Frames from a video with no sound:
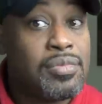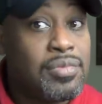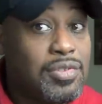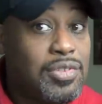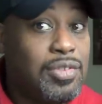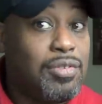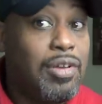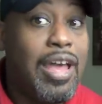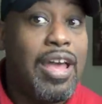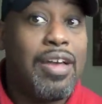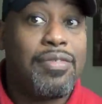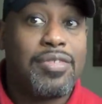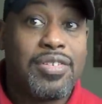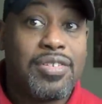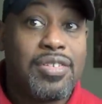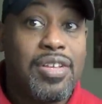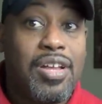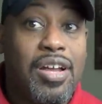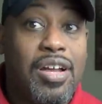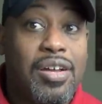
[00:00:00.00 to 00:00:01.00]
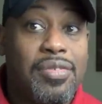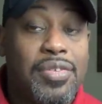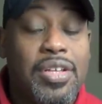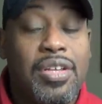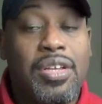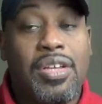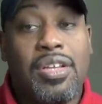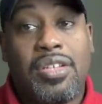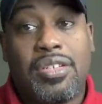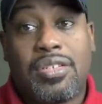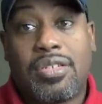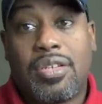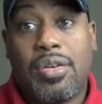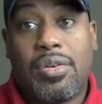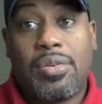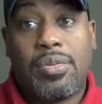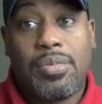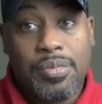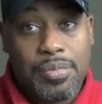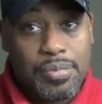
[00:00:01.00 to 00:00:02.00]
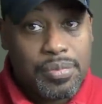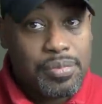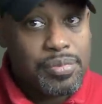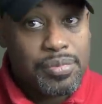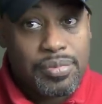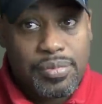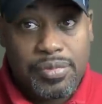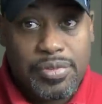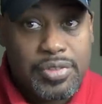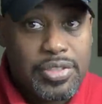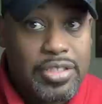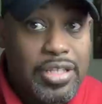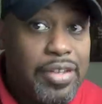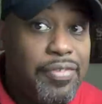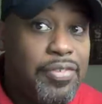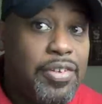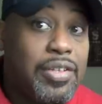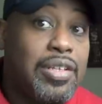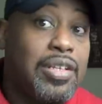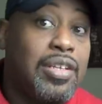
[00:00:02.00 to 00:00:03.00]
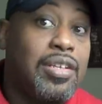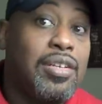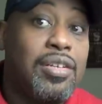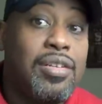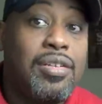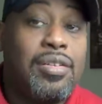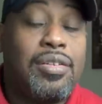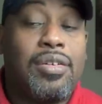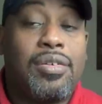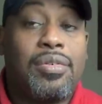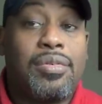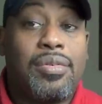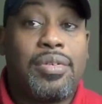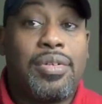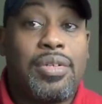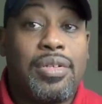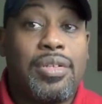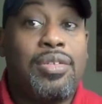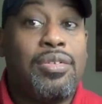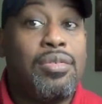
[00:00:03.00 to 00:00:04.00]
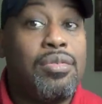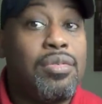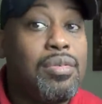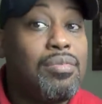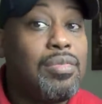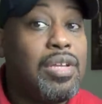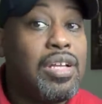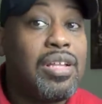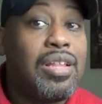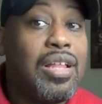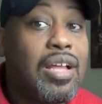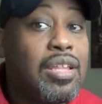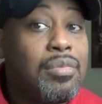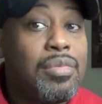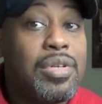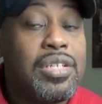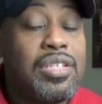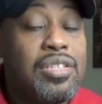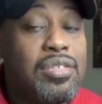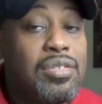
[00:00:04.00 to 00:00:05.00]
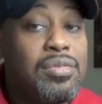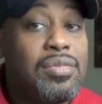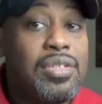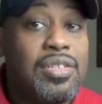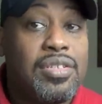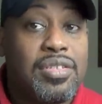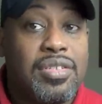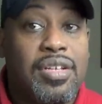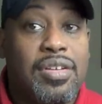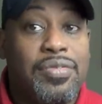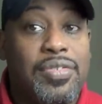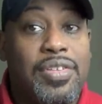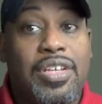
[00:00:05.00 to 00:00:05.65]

You have to solve. So definitely, you know, you can make a lot of money doing this stuff.